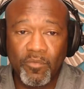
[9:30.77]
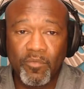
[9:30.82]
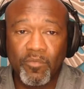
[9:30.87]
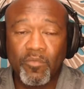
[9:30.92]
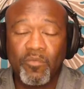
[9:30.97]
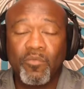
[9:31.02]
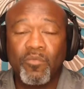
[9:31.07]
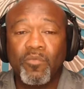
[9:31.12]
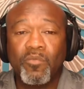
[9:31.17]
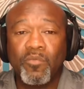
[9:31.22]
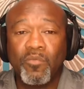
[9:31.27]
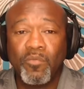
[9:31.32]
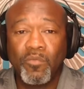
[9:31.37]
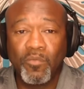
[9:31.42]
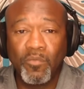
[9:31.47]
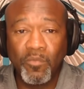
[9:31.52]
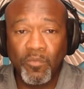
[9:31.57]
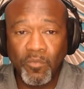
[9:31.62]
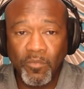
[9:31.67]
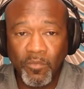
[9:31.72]

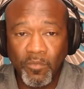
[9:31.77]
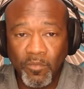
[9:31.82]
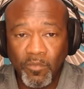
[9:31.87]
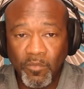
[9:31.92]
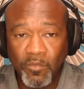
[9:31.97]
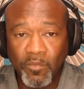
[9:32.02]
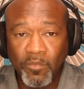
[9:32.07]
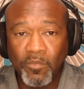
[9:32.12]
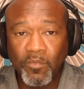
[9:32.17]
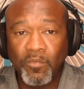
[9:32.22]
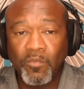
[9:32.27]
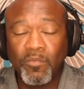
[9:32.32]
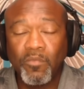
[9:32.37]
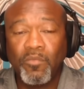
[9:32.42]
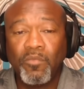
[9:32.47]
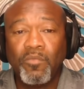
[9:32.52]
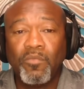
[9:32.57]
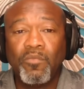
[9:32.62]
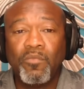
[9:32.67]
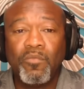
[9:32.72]

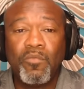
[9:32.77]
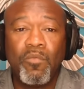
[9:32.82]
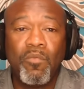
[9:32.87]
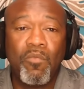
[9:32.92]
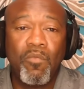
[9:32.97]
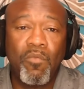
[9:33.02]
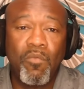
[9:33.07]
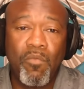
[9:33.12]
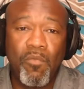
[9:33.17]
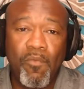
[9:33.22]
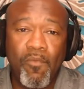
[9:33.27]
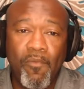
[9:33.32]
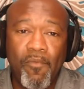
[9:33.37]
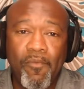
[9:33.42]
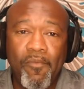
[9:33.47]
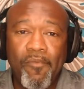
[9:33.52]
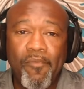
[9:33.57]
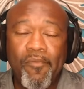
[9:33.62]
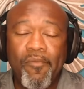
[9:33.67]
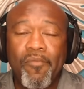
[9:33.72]

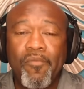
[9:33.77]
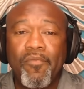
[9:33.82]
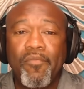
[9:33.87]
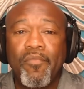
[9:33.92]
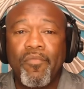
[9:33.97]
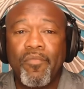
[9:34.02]
(silent)